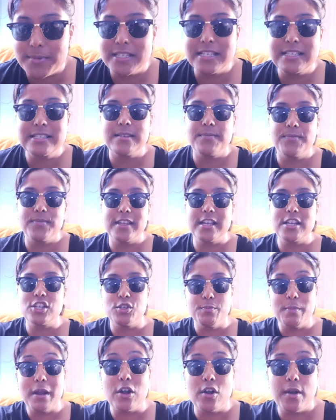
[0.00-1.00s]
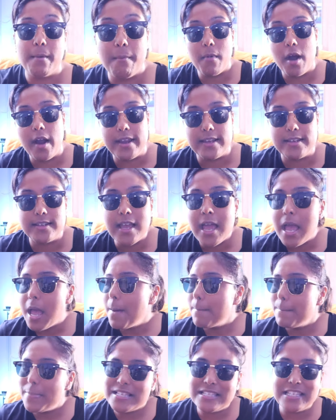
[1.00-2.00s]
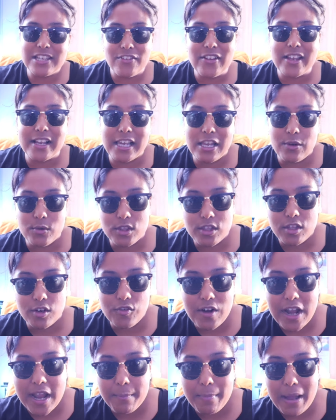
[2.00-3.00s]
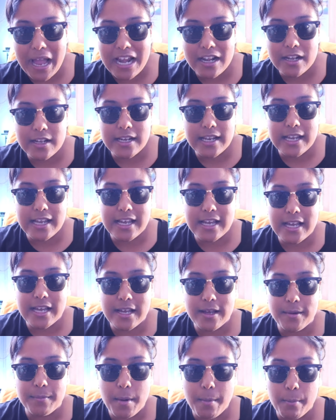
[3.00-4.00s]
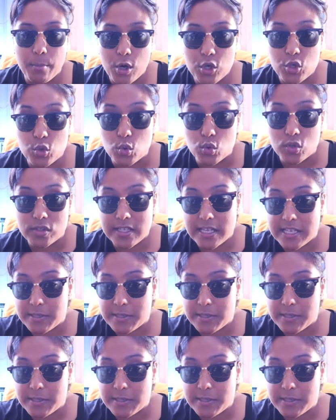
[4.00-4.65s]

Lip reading: So that's something to bear mind, specifically with the Ray-Ban models.